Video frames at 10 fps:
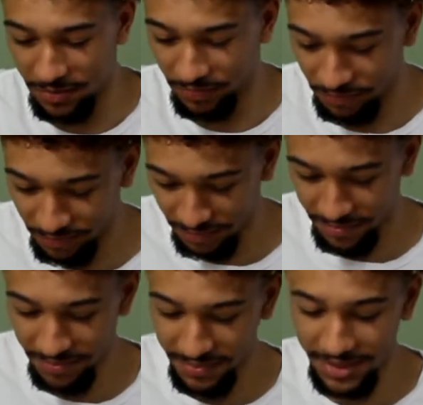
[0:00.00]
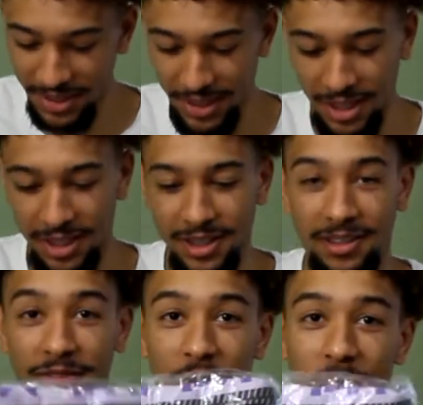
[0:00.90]

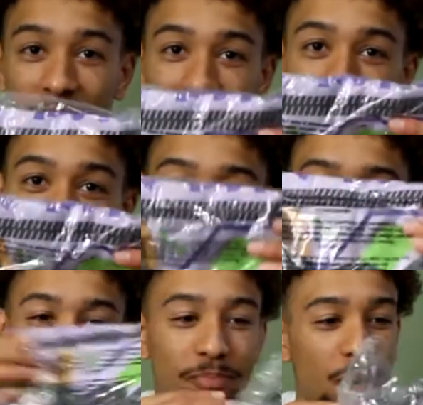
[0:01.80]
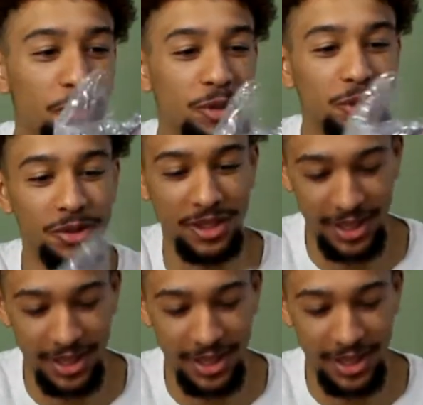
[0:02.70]
The first one's right here, purple.